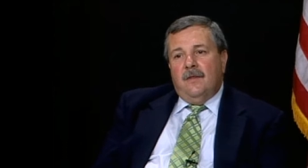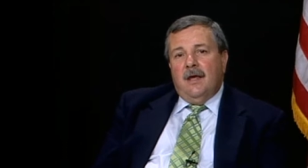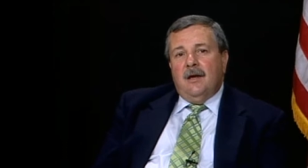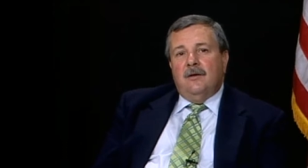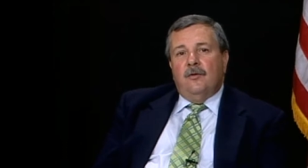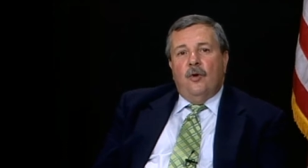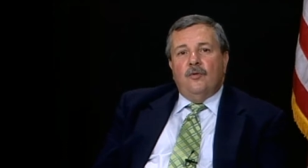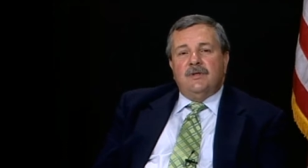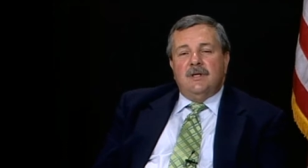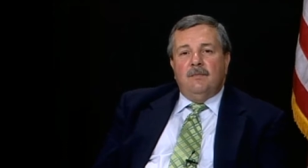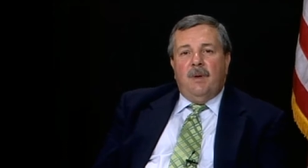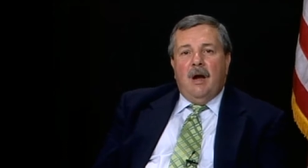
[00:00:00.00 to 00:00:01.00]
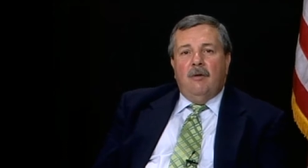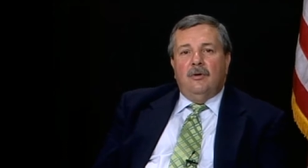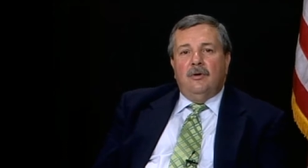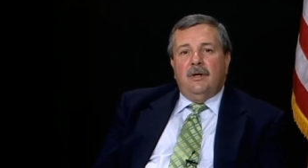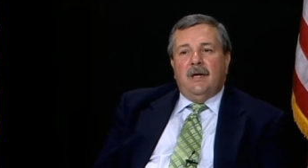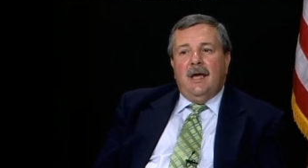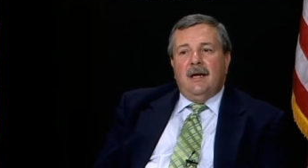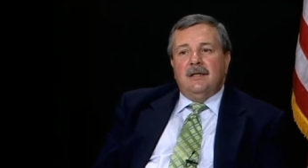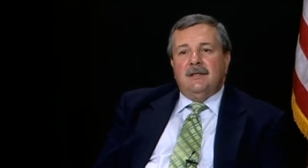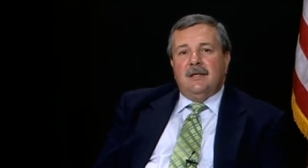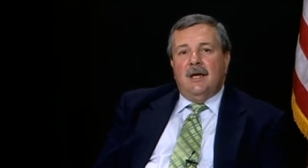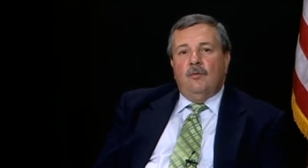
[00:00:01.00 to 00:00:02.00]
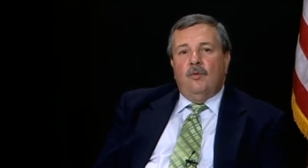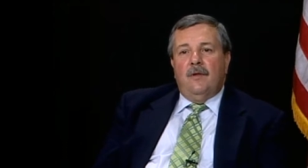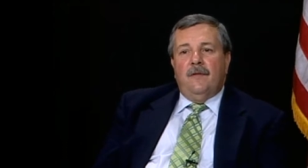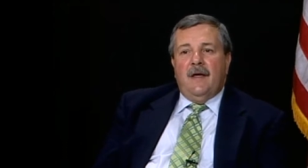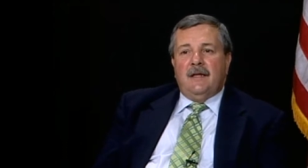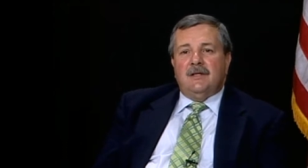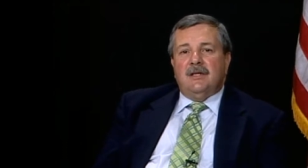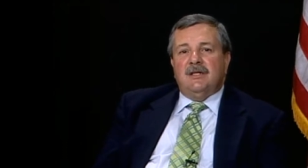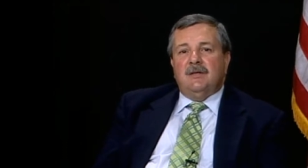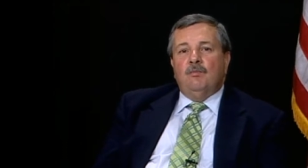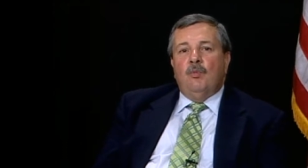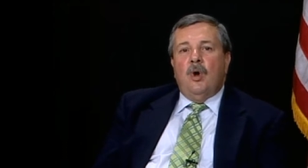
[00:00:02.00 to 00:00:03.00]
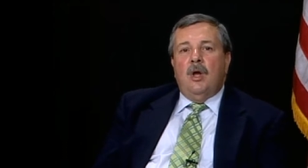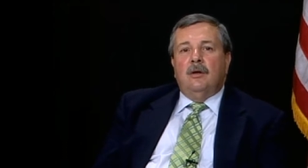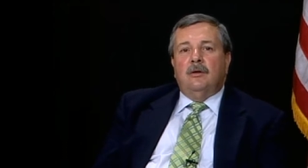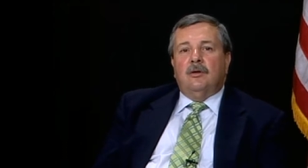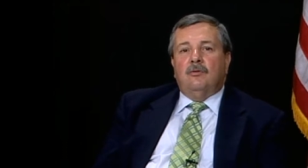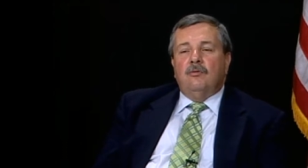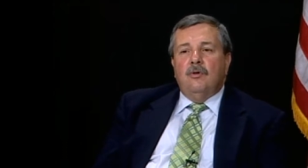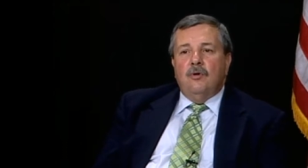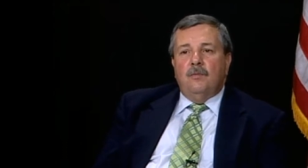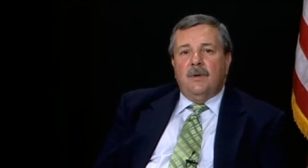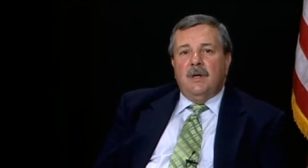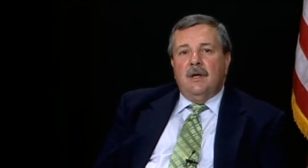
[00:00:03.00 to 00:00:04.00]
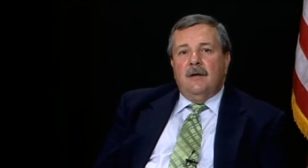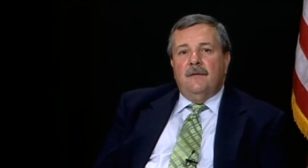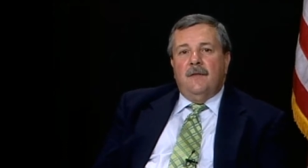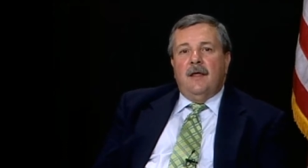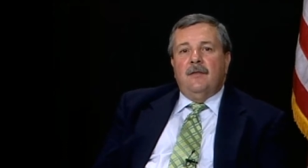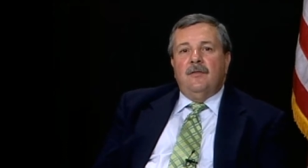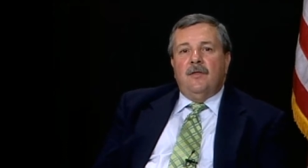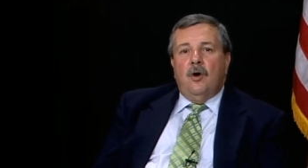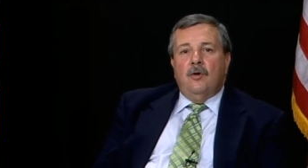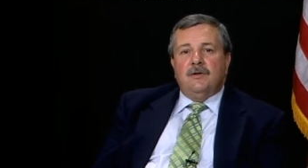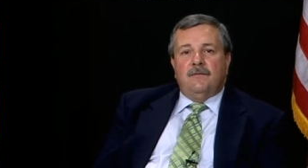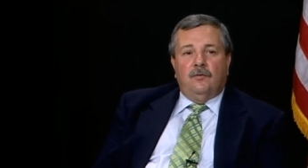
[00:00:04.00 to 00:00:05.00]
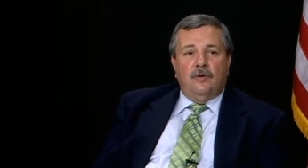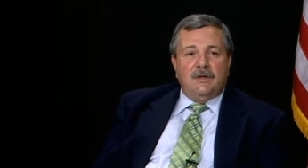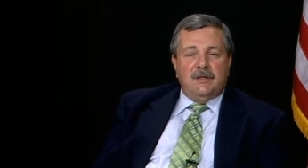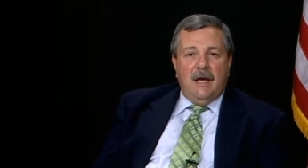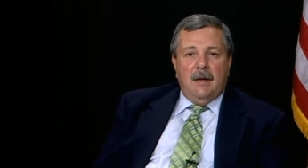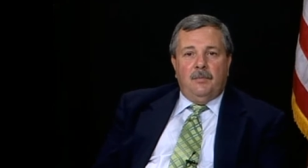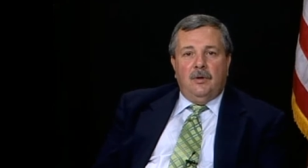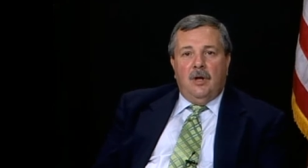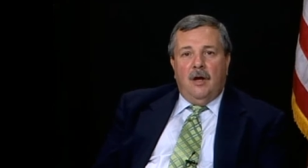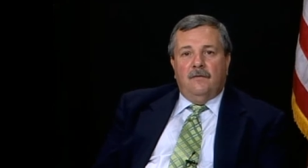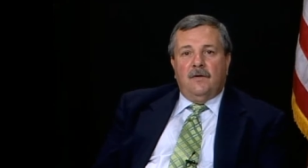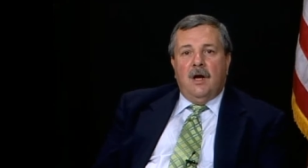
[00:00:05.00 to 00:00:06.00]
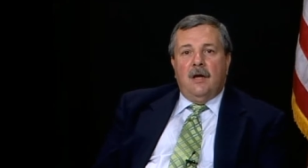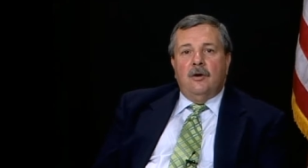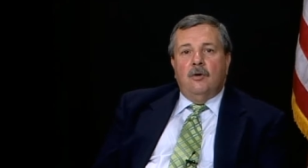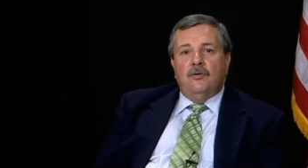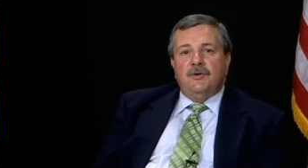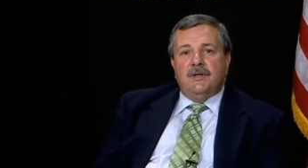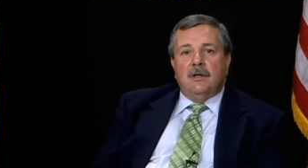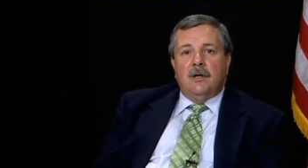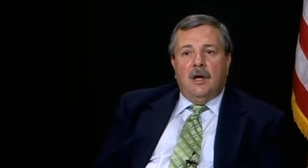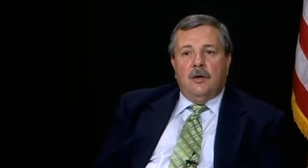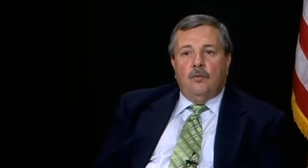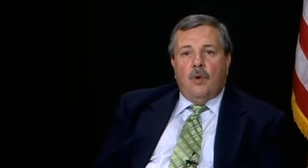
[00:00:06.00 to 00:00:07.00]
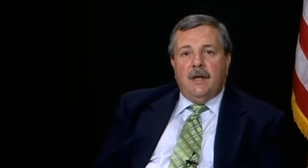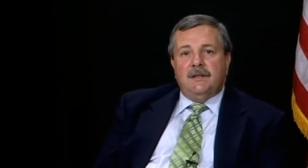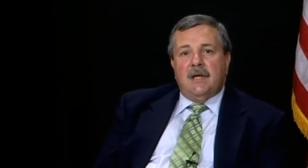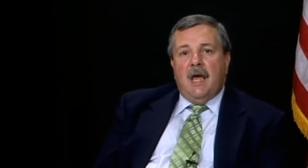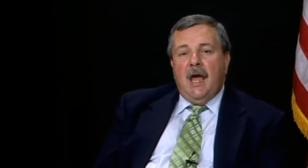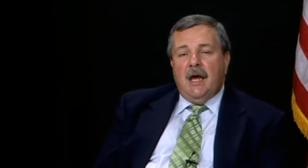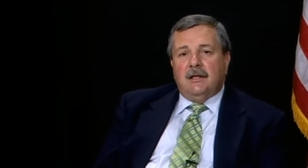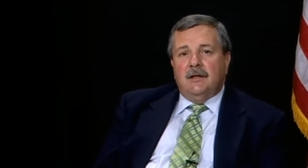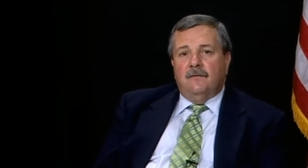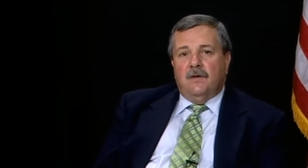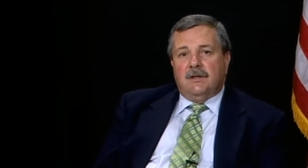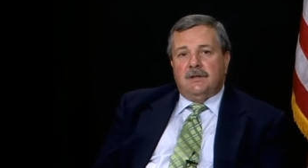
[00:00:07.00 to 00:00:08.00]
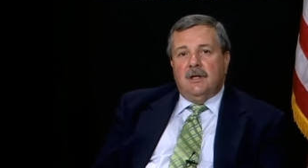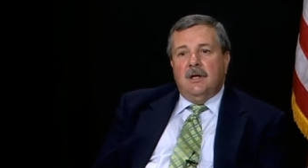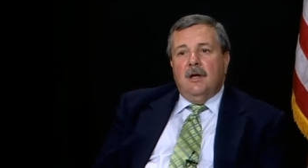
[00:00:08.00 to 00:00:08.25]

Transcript: then those in power look at it and say, well, that's a smaller group than those, for example, of gun owners and gun rights activists.